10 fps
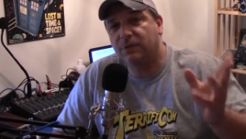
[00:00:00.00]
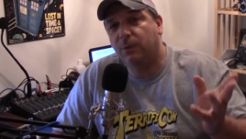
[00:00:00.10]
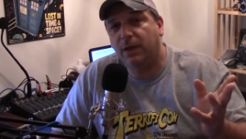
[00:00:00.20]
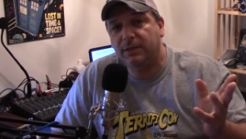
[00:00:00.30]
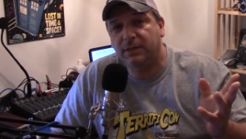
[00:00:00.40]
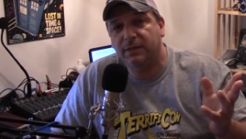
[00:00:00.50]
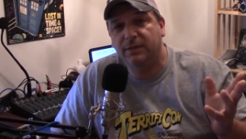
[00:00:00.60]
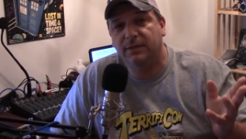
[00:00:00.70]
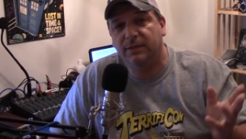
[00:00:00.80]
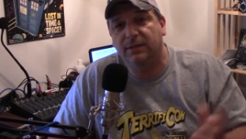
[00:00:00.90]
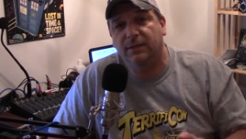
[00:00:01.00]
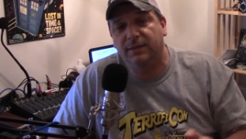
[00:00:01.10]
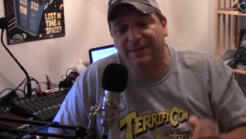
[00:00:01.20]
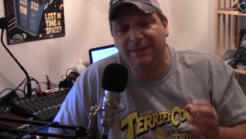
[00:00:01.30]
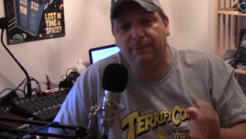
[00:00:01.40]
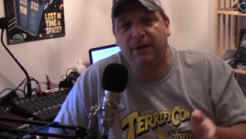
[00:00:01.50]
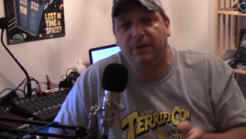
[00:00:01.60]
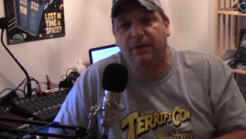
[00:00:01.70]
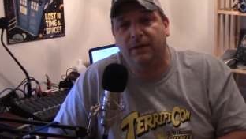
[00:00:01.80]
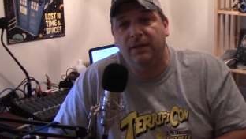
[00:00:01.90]
is watching this is in
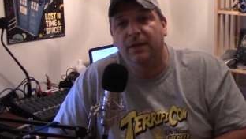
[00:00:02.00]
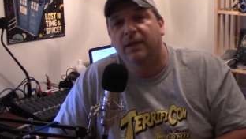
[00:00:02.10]
America,